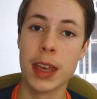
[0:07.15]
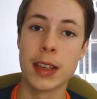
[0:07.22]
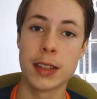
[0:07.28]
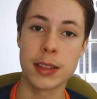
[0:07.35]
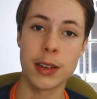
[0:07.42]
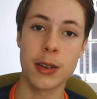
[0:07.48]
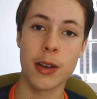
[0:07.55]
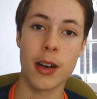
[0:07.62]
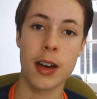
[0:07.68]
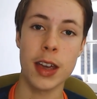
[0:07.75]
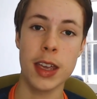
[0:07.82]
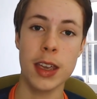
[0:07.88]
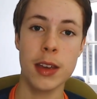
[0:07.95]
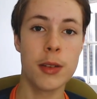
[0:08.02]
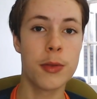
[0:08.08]
So
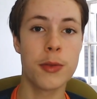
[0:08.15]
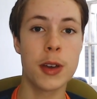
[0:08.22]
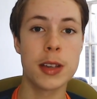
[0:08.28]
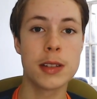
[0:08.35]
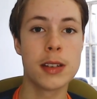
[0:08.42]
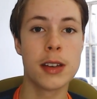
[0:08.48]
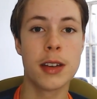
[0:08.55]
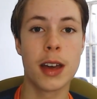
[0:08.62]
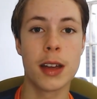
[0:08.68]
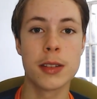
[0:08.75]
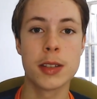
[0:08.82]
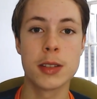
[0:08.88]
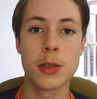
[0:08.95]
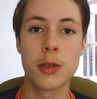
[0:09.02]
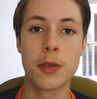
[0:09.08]
I first learned how
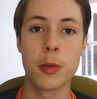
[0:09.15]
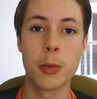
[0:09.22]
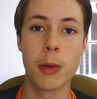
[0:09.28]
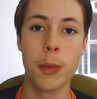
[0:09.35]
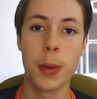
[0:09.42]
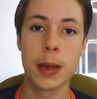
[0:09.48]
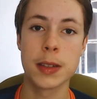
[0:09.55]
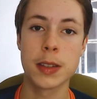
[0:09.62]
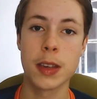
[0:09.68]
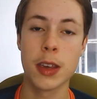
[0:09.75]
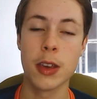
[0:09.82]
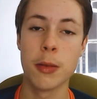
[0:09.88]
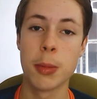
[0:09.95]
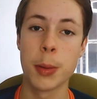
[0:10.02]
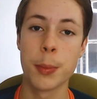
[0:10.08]
to solve a Rubik's
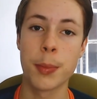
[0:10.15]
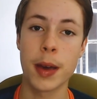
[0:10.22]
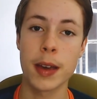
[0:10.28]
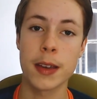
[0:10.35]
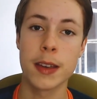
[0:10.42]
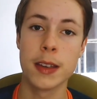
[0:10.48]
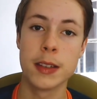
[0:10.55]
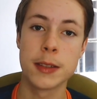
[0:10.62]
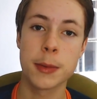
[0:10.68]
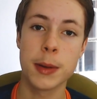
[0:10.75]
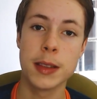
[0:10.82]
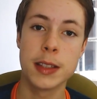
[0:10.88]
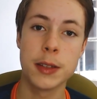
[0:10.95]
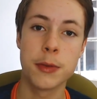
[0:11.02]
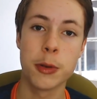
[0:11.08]
Cube back in
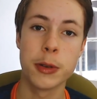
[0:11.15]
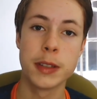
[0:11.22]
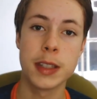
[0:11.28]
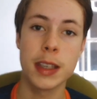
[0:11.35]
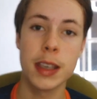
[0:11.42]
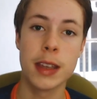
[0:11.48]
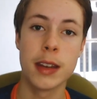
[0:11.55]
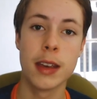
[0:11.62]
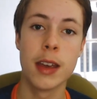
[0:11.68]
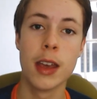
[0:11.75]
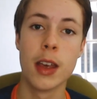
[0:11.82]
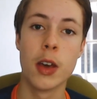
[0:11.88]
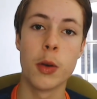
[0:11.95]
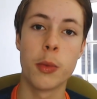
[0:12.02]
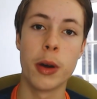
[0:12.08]
2014
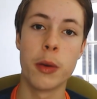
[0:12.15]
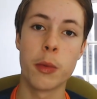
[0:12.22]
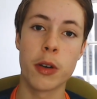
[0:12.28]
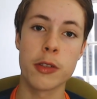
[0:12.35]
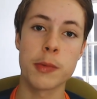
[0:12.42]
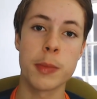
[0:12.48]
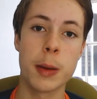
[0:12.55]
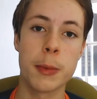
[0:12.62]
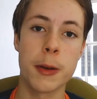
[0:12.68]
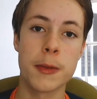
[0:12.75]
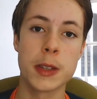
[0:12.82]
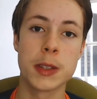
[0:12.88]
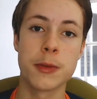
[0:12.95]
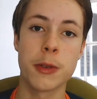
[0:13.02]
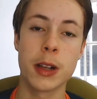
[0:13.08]
when one of my
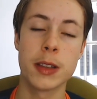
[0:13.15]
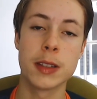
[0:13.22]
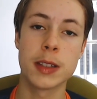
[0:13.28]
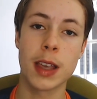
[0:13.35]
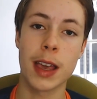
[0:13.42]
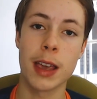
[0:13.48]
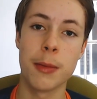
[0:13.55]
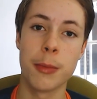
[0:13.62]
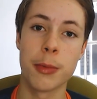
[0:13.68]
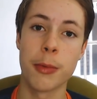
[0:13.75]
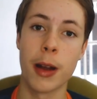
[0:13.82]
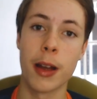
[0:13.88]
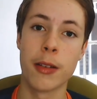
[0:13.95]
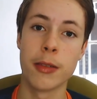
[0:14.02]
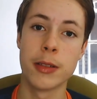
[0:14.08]
brother's friends came
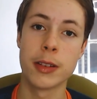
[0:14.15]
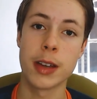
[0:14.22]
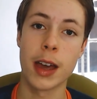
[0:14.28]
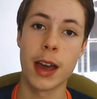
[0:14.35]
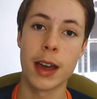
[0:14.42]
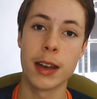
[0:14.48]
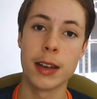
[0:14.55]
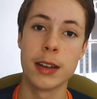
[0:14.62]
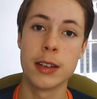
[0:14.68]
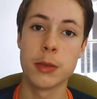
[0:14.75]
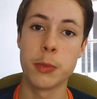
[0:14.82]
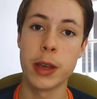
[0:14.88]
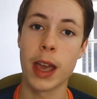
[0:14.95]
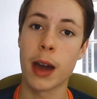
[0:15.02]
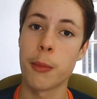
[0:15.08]
round and
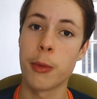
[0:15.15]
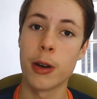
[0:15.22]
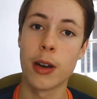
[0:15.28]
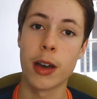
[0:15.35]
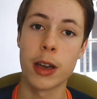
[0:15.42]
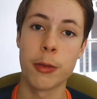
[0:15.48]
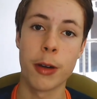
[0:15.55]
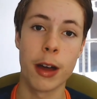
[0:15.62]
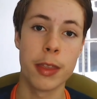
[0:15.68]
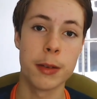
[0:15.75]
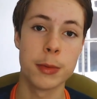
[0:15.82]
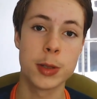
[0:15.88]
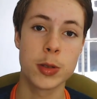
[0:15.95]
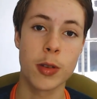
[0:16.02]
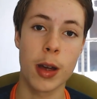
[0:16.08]
we had one lying around that
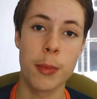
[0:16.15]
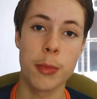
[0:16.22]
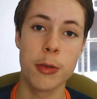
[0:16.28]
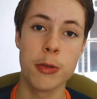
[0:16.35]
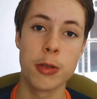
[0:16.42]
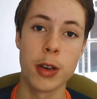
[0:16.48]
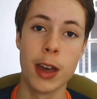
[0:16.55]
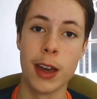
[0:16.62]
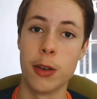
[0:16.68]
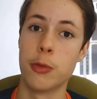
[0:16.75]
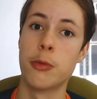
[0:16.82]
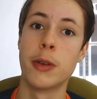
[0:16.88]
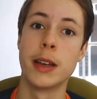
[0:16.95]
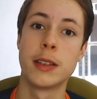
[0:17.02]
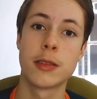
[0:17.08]
was scrambled and
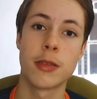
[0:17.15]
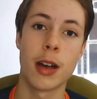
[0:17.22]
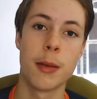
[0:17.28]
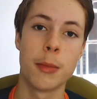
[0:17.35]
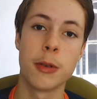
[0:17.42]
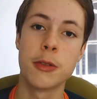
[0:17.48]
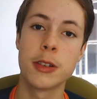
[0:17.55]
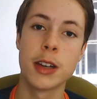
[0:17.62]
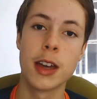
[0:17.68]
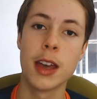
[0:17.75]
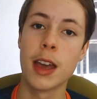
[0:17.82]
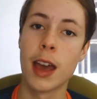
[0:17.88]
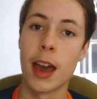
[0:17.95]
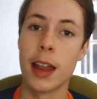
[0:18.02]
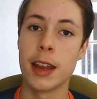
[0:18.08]
always scrambled,
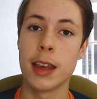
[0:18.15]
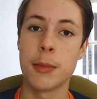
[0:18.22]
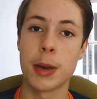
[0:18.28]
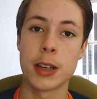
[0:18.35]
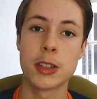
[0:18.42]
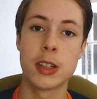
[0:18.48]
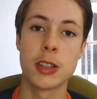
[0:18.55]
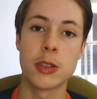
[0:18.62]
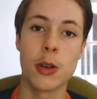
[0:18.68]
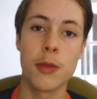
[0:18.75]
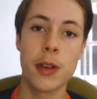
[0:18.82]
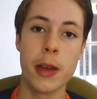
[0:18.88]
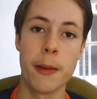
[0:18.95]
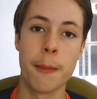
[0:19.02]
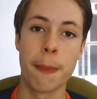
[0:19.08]
and he managed to solve
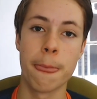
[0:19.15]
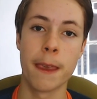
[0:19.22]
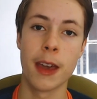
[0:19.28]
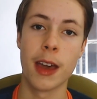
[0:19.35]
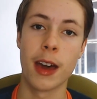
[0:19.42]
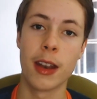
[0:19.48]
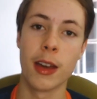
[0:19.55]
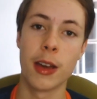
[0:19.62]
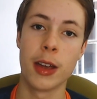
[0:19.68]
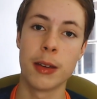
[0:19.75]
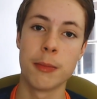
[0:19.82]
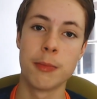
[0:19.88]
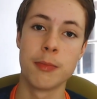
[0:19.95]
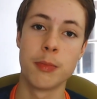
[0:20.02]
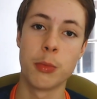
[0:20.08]
it, and I
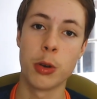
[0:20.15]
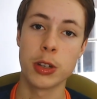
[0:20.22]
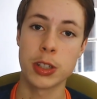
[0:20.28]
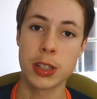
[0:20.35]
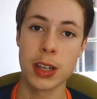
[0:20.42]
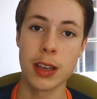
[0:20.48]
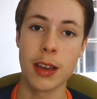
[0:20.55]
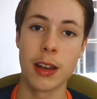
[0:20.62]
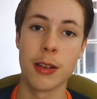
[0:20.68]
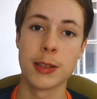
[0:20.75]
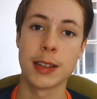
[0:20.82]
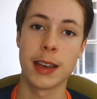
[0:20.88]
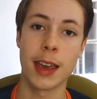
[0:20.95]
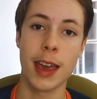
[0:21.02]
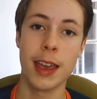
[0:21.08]
watched it and I was
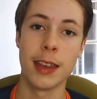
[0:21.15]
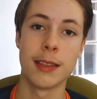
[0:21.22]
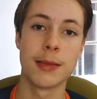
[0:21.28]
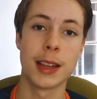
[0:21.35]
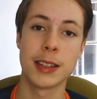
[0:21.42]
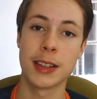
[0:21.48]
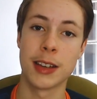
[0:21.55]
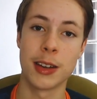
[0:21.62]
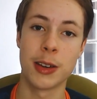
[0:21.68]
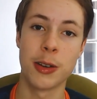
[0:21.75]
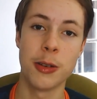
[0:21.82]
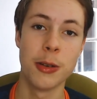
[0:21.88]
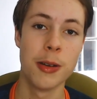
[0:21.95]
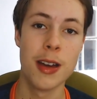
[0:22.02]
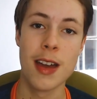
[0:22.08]
like, hey, that's kind of
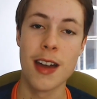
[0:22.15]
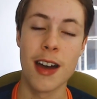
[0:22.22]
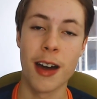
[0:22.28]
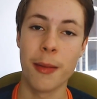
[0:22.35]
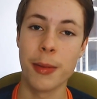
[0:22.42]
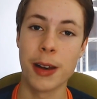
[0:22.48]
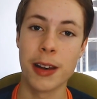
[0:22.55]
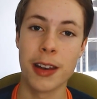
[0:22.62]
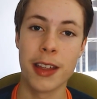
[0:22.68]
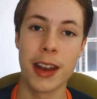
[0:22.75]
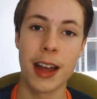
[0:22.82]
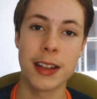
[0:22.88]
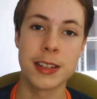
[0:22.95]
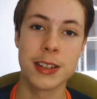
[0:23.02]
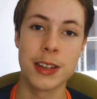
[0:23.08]
cool. I'm going to learn
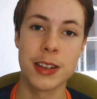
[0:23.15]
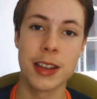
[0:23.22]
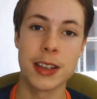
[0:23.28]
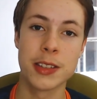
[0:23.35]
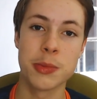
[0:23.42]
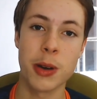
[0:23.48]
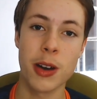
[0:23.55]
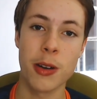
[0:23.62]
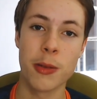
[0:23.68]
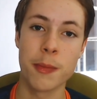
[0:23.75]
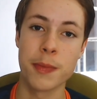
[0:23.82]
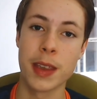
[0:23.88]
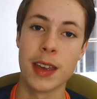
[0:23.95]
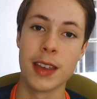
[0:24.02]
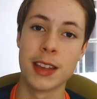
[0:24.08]
how to do that as well.
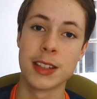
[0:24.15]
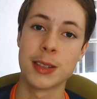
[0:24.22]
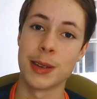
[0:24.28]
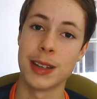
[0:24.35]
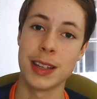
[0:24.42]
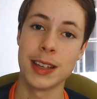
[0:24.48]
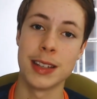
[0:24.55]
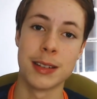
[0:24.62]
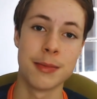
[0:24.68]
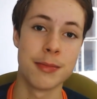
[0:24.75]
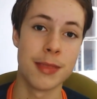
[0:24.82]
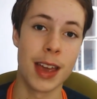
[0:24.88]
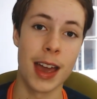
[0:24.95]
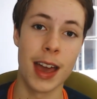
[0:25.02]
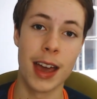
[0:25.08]
So I did,
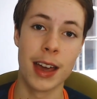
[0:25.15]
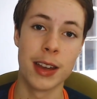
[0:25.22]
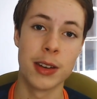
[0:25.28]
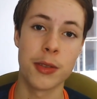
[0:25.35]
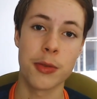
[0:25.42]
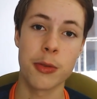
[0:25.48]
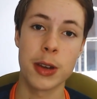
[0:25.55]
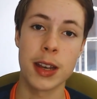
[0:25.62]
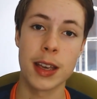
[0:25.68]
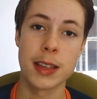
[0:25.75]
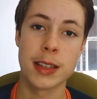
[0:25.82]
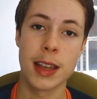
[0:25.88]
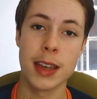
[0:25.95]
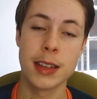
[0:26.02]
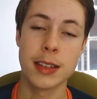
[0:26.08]
and 3
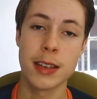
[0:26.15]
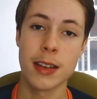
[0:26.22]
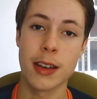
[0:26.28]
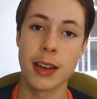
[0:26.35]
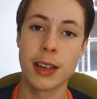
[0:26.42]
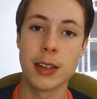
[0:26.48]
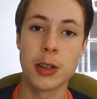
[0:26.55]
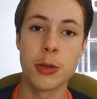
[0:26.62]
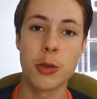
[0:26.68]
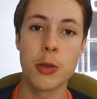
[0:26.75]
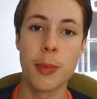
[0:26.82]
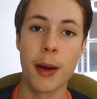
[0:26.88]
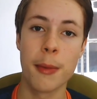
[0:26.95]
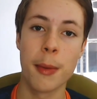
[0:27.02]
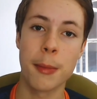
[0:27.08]
days later I could do it all
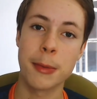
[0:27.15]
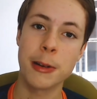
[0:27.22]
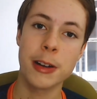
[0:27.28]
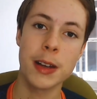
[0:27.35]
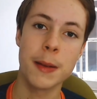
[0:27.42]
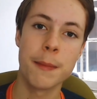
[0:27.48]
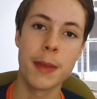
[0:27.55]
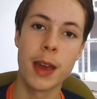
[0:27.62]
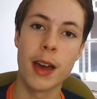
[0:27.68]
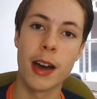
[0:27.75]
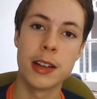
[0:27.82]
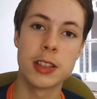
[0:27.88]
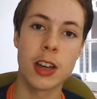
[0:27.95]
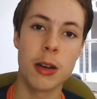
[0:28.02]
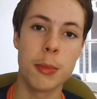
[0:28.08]
by memory. I
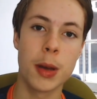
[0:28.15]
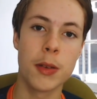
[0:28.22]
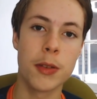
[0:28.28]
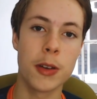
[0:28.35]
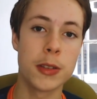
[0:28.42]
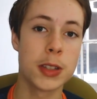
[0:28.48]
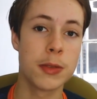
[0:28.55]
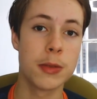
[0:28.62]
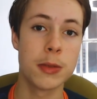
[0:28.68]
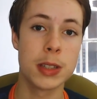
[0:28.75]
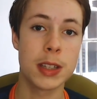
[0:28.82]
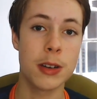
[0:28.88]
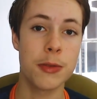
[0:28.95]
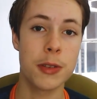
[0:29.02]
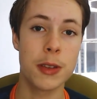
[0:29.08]
timed myself
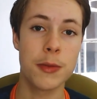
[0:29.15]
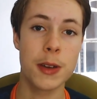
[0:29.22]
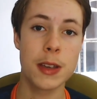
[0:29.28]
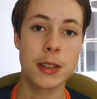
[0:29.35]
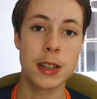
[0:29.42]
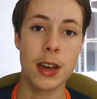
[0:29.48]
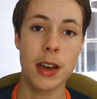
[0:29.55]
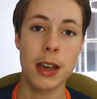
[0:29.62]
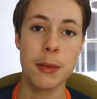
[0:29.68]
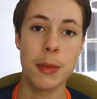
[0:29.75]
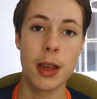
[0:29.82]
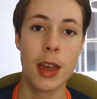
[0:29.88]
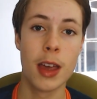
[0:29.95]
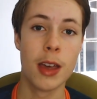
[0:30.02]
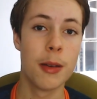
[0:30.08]
for the first time,
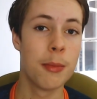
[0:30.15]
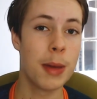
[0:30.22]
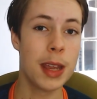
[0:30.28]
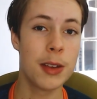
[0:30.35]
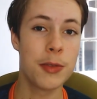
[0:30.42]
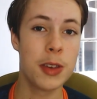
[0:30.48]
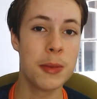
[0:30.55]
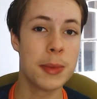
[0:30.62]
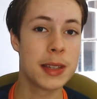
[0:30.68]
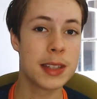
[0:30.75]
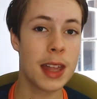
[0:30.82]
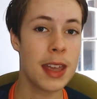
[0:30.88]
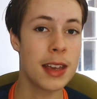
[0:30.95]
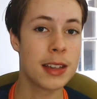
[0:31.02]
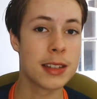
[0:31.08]
made a few
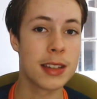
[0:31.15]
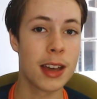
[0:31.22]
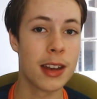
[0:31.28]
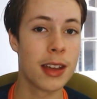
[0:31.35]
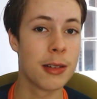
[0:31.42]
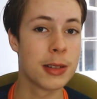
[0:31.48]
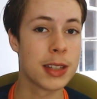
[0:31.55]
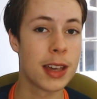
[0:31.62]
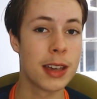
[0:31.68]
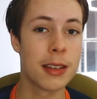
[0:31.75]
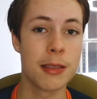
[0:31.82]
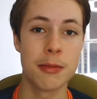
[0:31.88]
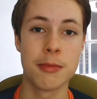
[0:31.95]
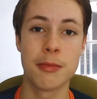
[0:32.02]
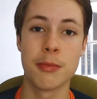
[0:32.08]
mistakes, and I was like,
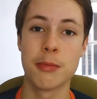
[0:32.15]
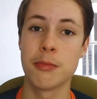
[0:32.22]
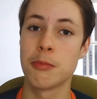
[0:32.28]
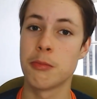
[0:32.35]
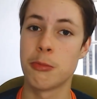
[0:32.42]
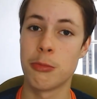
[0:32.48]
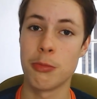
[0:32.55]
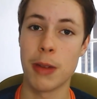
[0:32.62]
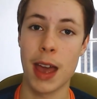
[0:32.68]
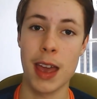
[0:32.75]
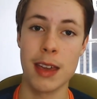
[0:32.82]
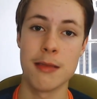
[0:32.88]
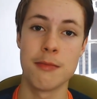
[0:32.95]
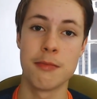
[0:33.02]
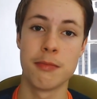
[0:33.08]

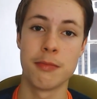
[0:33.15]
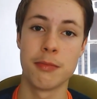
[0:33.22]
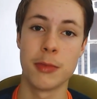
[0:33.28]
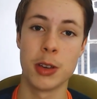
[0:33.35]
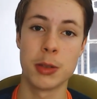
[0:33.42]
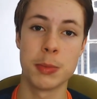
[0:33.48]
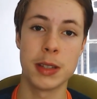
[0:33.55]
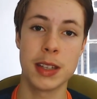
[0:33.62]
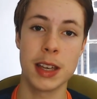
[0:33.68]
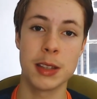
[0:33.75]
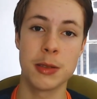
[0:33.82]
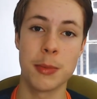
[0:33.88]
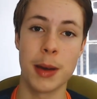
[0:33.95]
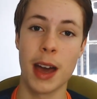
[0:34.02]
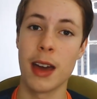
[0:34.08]
hey, those mistakes
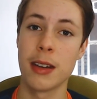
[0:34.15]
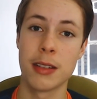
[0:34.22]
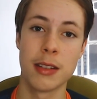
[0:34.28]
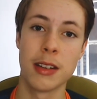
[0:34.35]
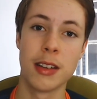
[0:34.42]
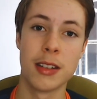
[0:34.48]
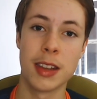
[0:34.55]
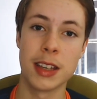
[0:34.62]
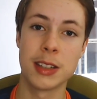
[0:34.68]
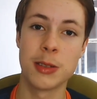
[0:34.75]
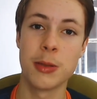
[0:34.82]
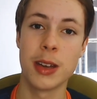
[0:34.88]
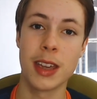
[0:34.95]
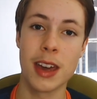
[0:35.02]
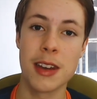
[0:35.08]
are bad. Let's do
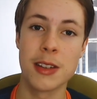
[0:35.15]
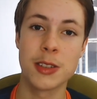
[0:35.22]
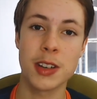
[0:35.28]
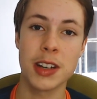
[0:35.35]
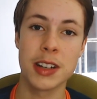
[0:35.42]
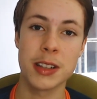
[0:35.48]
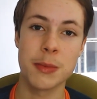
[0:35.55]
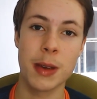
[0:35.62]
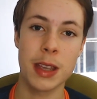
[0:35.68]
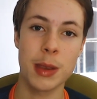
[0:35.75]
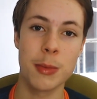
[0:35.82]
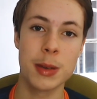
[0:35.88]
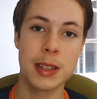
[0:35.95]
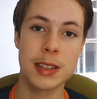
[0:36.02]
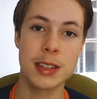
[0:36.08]
it again and try not to make
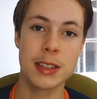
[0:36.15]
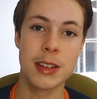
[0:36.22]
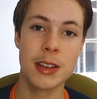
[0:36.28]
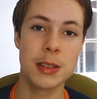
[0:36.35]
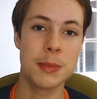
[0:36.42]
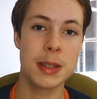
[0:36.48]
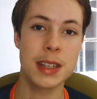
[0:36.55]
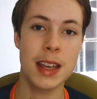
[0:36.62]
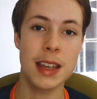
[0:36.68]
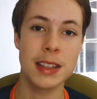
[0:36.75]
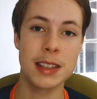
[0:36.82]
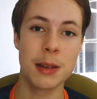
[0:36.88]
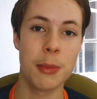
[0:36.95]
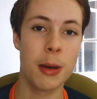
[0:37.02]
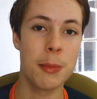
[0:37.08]
those mistakes,
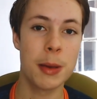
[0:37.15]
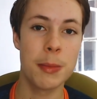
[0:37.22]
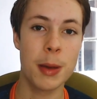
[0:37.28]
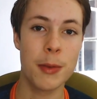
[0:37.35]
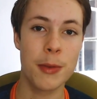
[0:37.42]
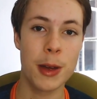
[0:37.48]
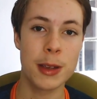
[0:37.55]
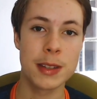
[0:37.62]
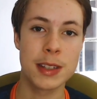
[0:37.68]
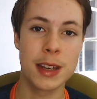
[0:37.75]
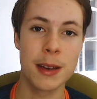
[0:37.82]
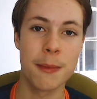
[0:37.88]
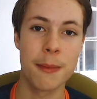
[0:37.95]
and I might be a bit faster.